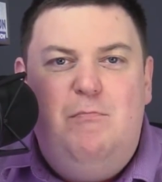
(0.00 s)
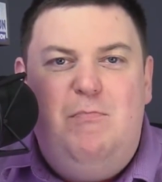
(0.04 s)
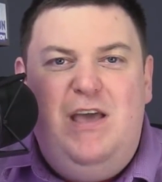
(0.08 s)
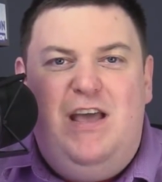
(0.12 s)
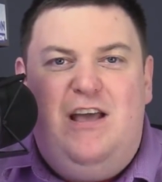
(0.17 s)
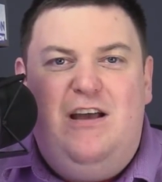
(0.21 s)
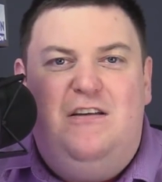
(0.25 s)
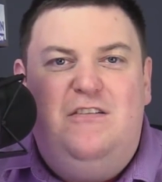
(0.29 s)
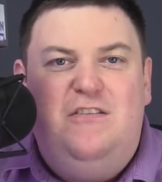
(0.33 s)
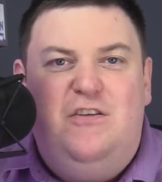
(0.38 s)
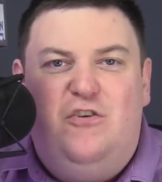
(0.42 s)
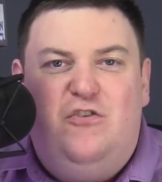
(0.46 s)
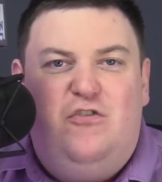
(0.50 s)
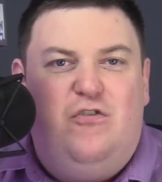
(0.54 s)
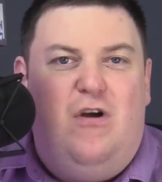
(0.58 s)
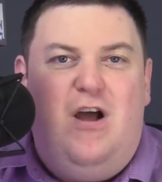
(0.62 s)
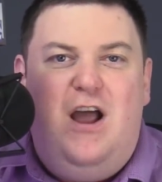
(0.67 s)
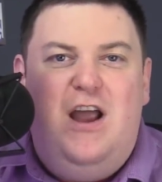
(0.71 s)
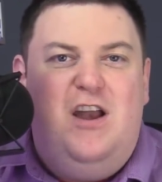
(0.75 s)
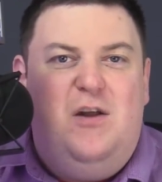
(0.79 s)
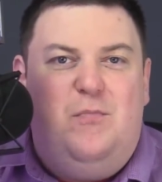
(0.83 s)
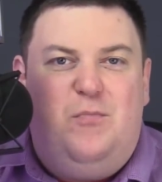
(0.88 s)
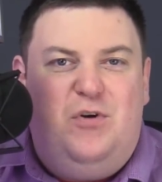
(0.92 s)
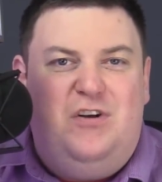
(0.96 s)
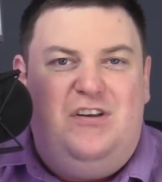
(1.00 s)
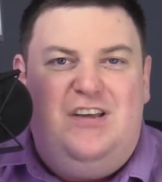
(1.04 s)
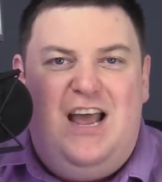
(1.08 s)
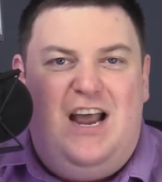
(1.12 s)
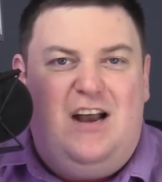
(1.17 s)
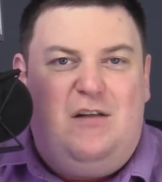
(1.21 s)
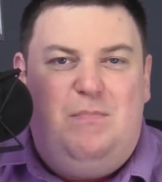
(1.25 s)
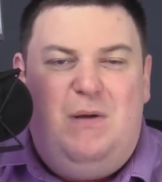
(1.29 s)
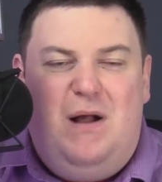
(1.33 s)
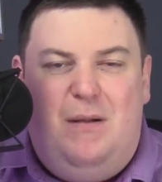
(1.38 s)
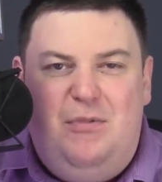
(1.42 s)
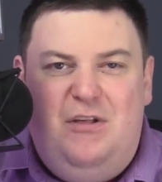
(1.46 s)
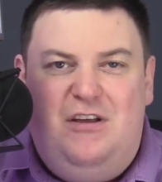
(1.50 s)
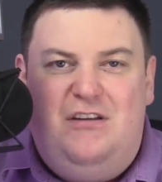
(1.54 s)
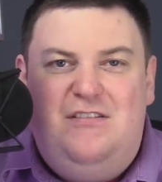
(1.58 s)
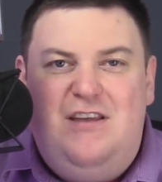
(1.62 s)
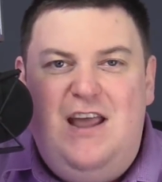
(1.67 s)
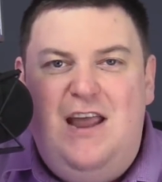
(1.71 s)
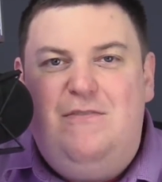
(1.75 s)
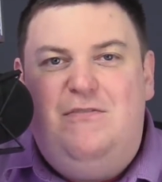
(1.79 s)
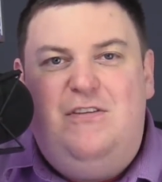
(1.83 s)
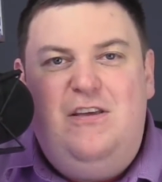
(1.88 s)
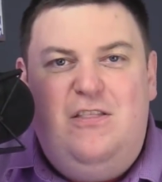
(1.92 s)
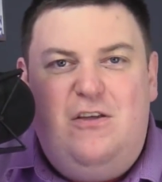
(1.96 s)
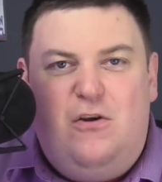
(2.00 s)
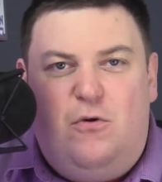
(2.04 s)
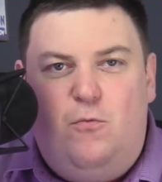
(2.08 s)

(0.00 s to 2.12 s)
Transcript: because they're trying to protect public safety.